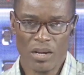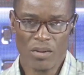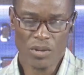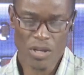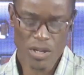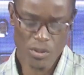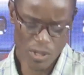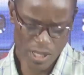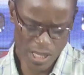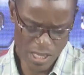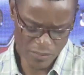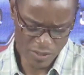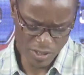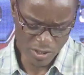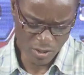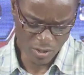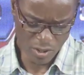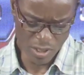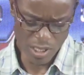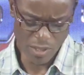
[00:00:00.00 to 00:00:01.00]
Well, we have a
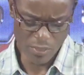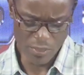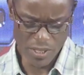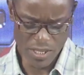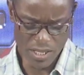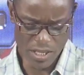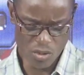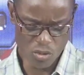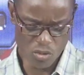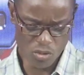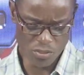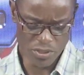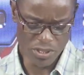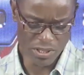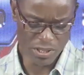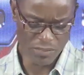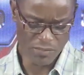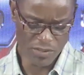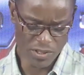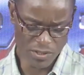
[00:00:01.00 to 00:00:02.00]
caller there who will be
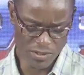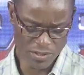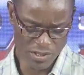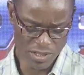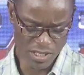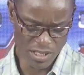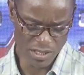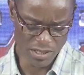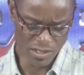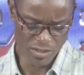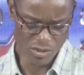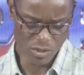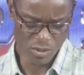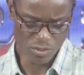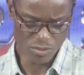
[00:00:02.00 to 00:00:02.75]
giving us his